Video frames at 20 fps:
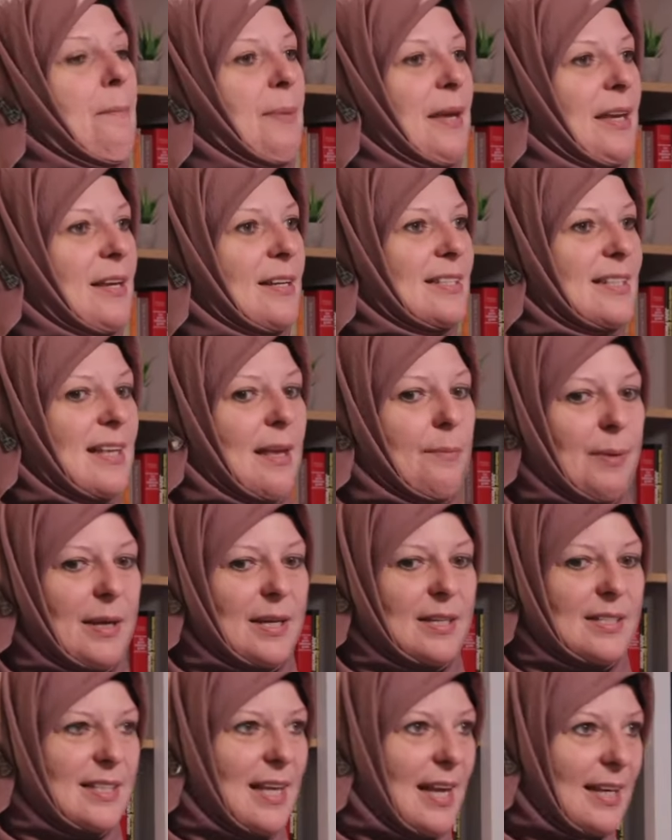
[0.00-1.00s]
because
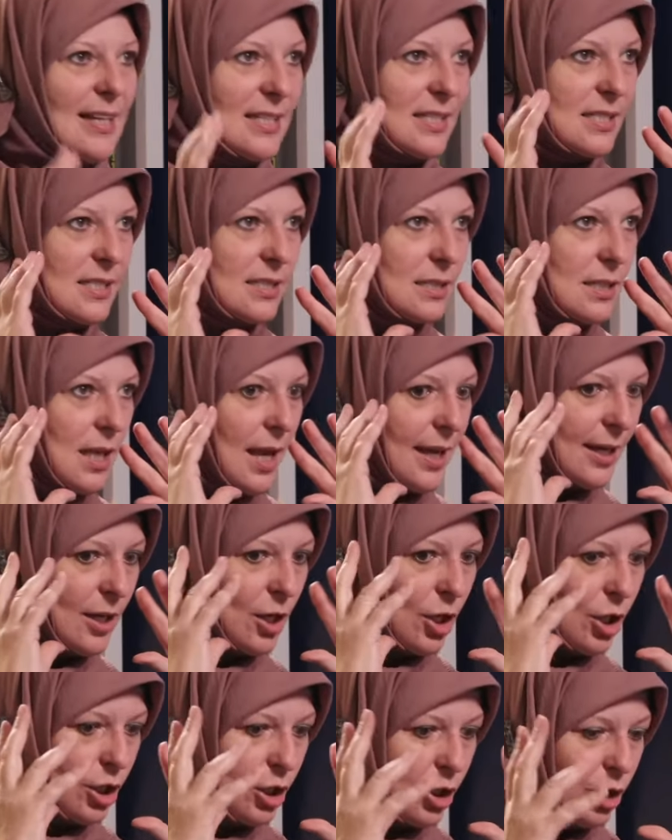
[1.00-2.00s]
because that is
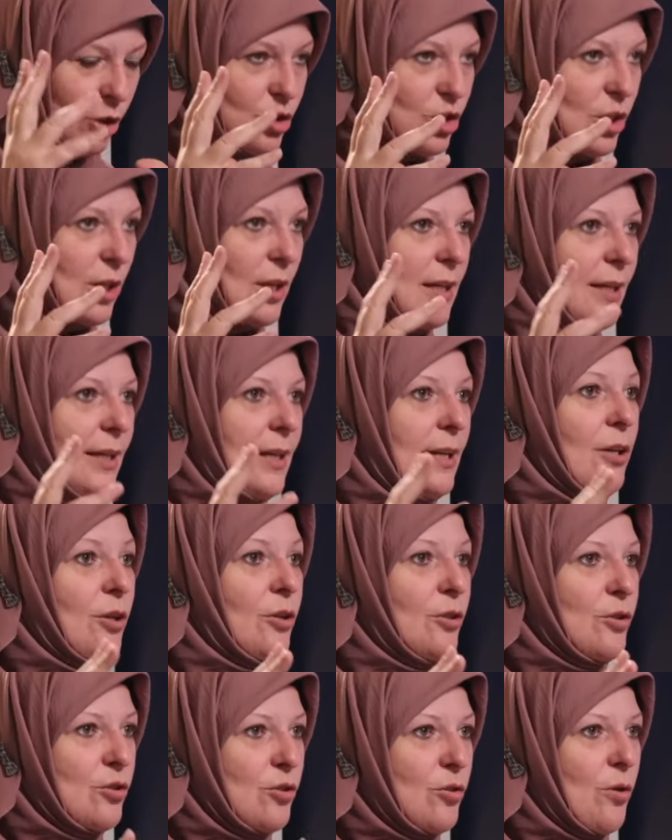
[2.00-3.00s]
psychologically
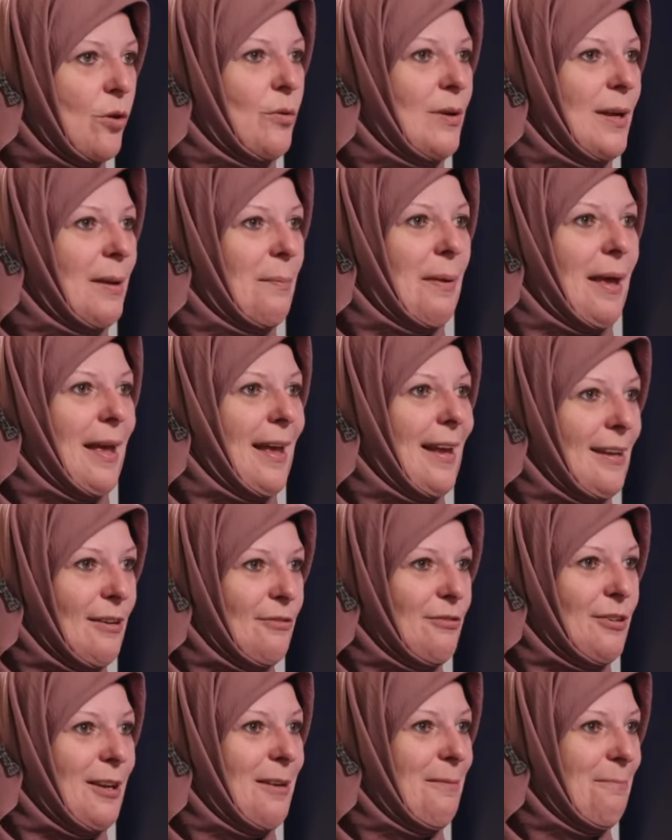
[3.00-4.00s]
controlling
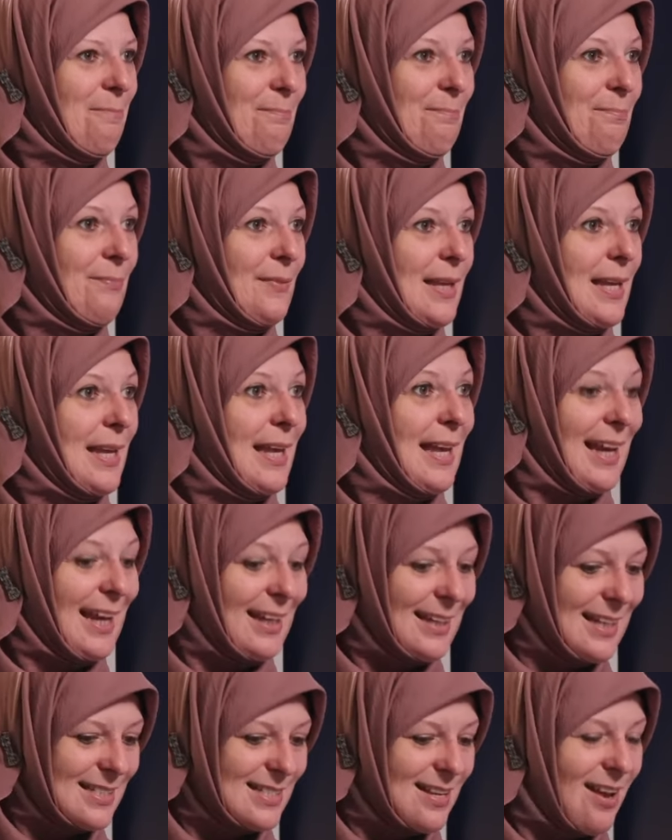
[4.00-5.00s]
behavior yes
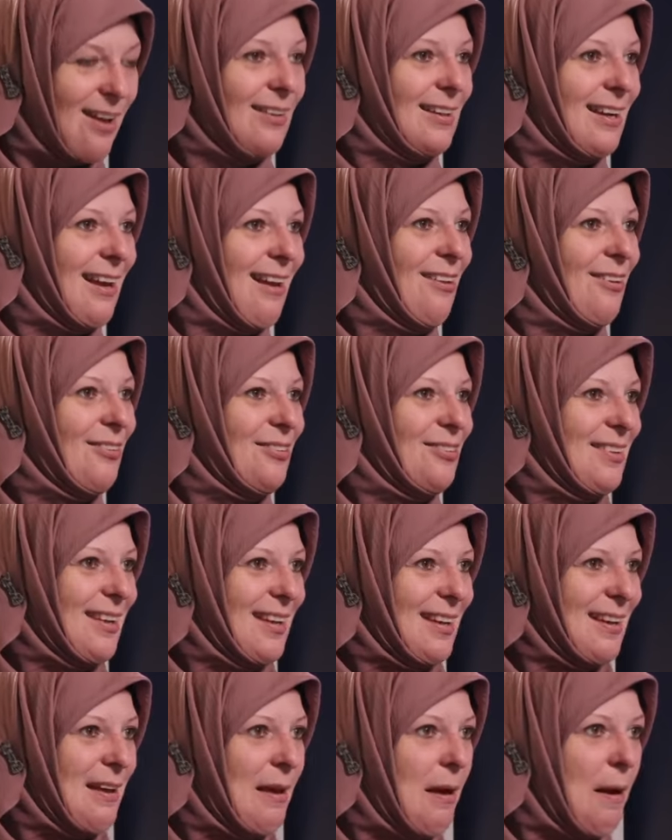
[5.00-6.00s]
and it's
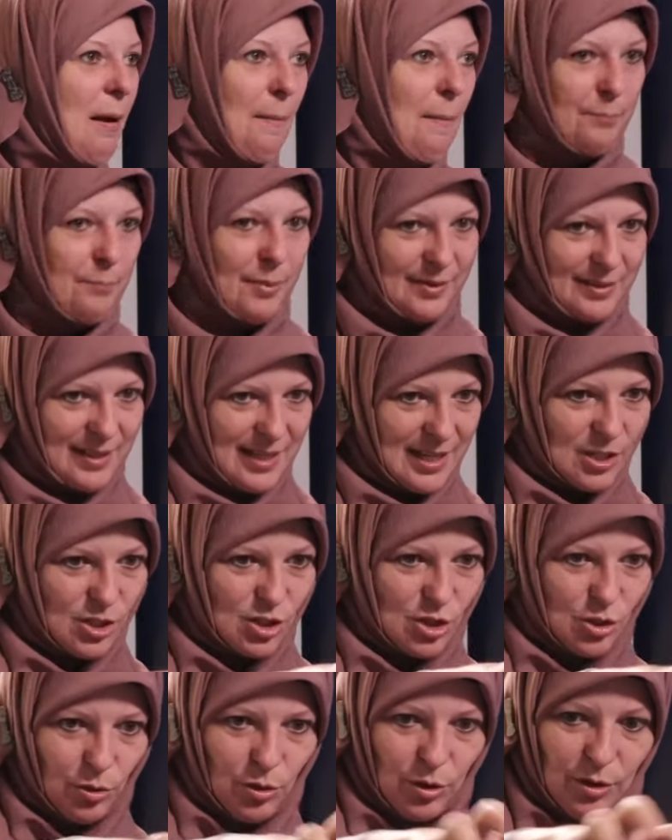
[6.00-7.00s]
unhealthy but
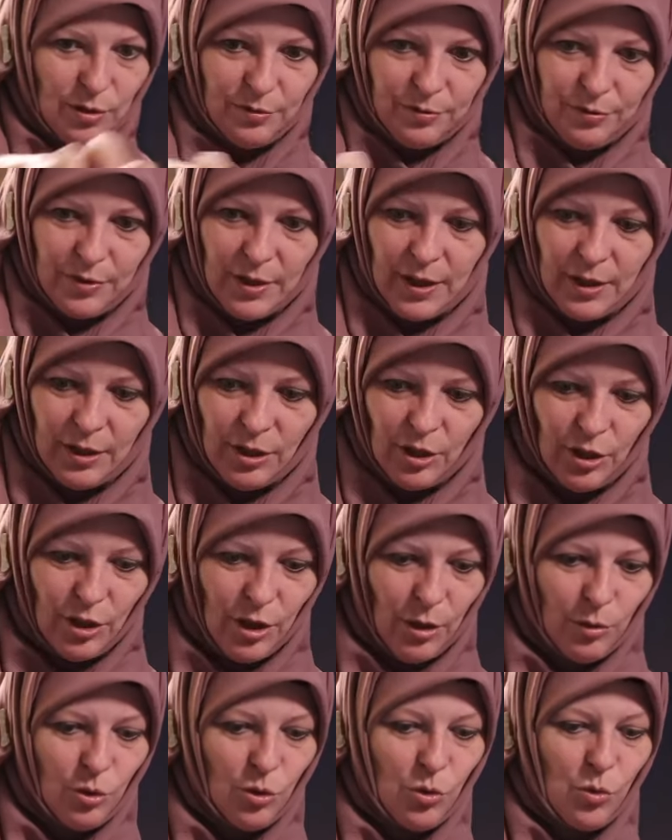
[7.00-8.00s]
these sort of
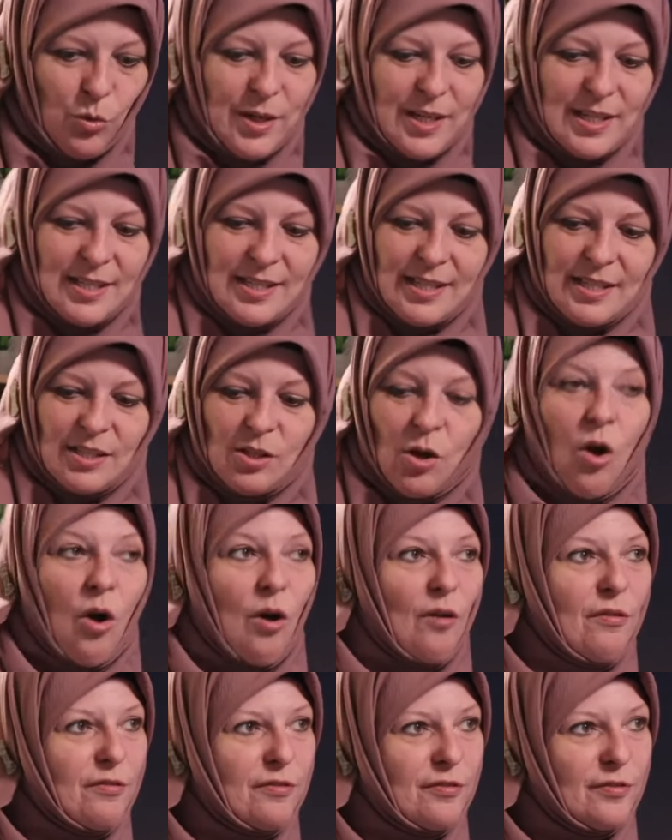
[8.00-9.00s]
you know noises
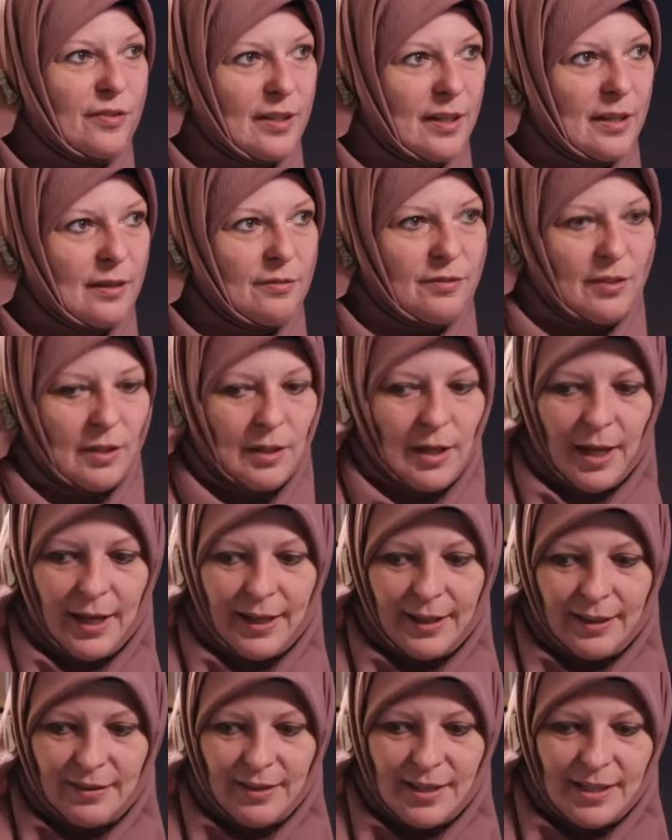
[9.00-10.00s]
off if you
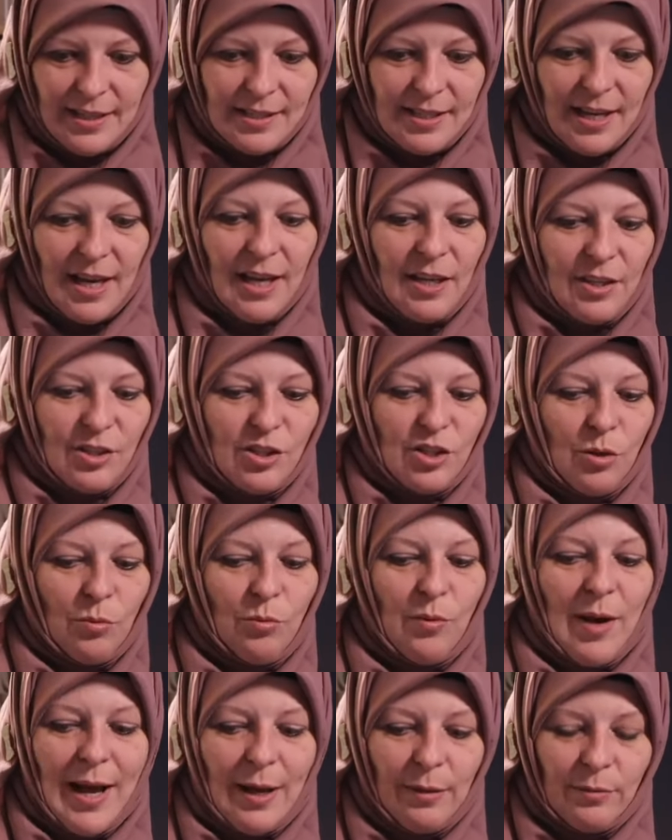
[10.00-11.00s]
like these
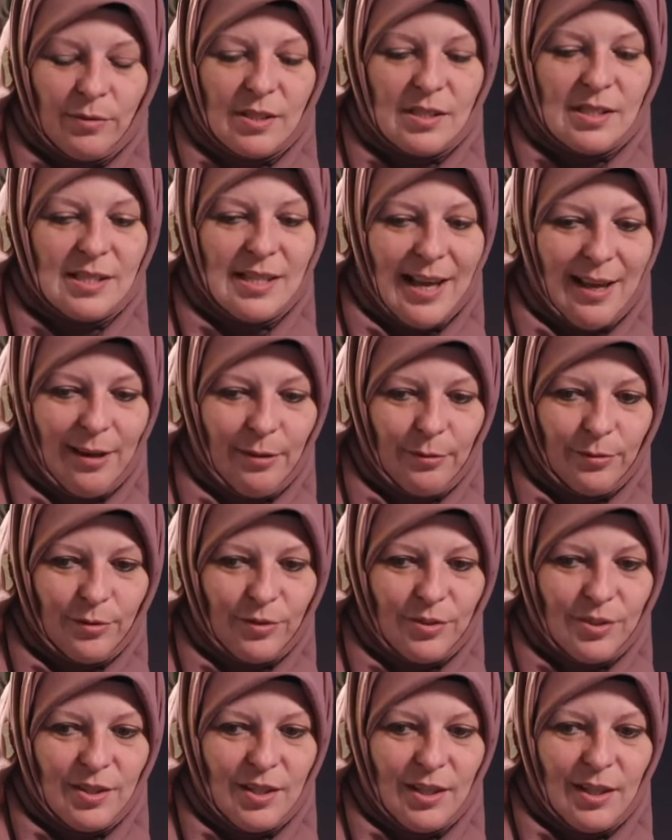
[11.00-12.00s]
surround
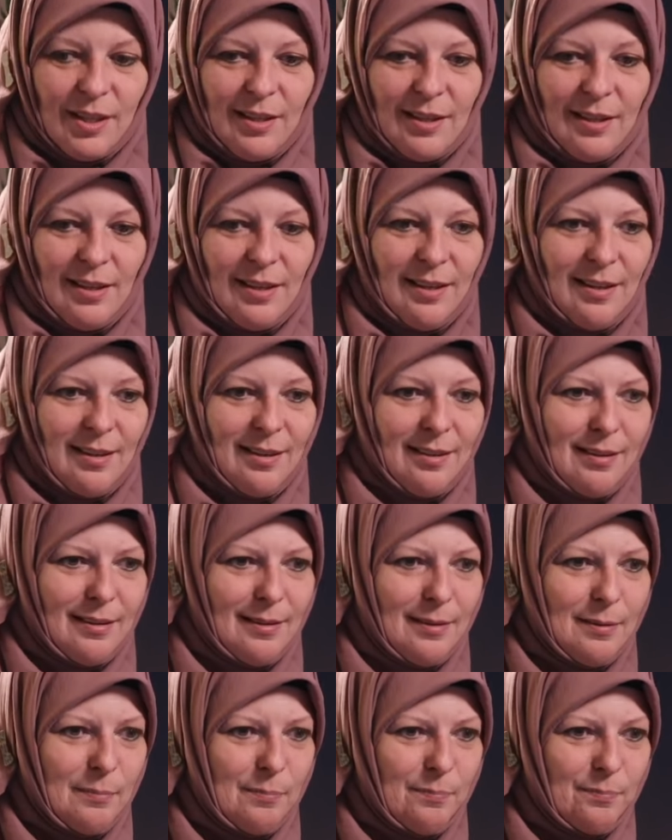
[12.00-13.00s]
sound
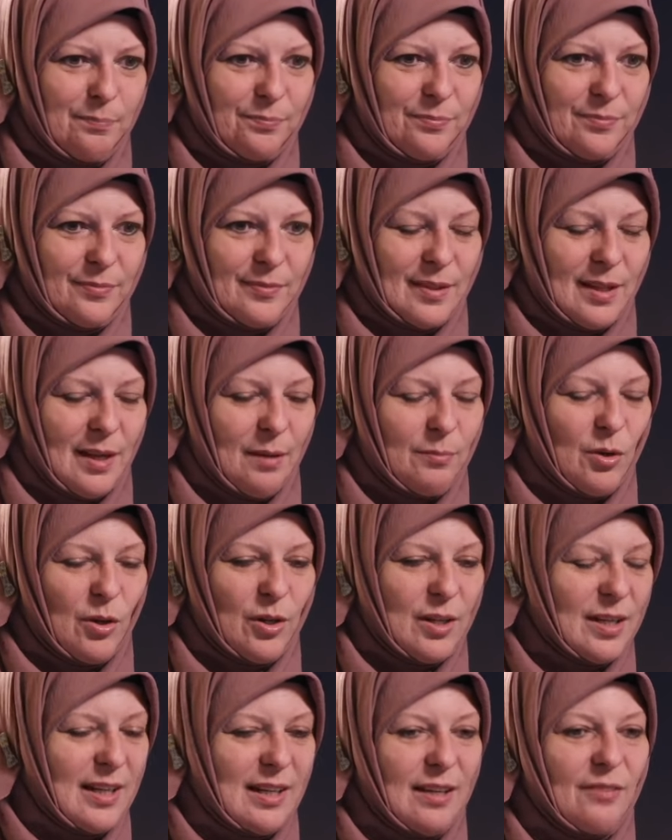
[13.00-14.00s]
um, I'm
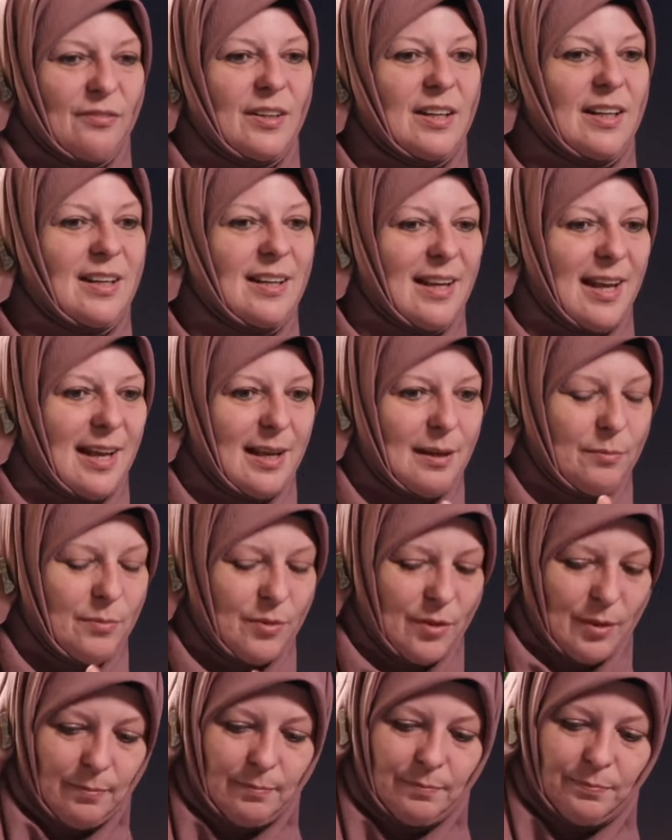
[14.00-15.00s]
not going to even
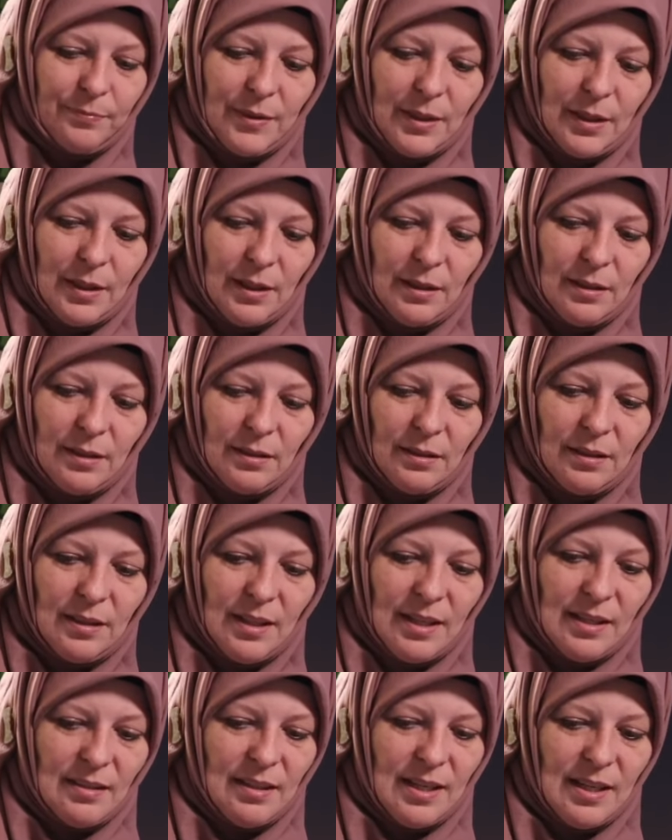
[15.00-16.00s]
name them. Mm.
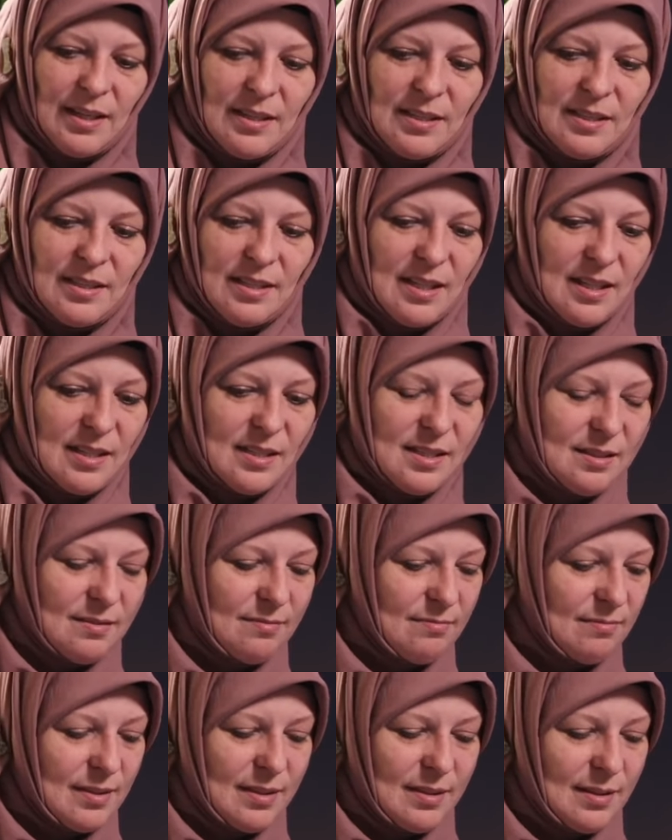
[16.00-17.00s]
The, these
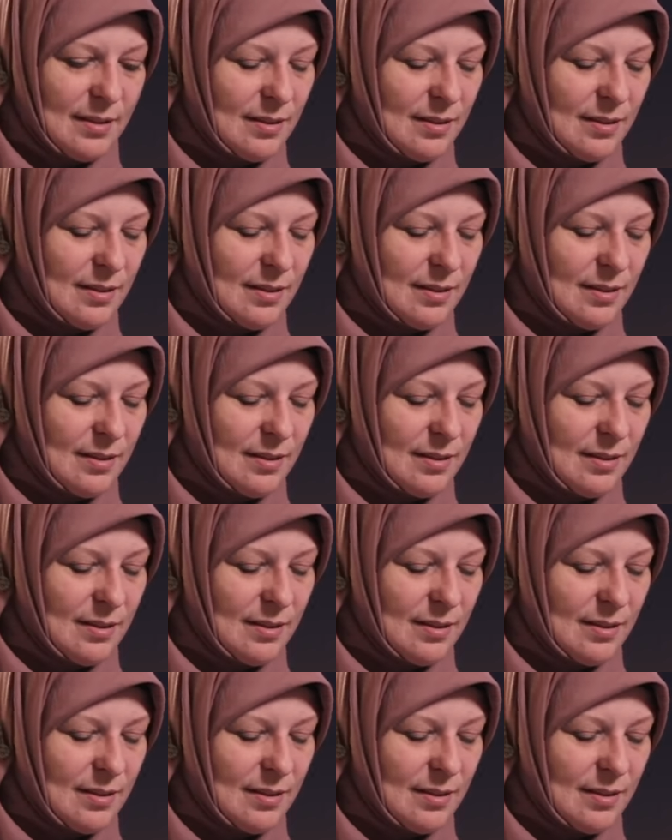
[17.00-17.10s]
these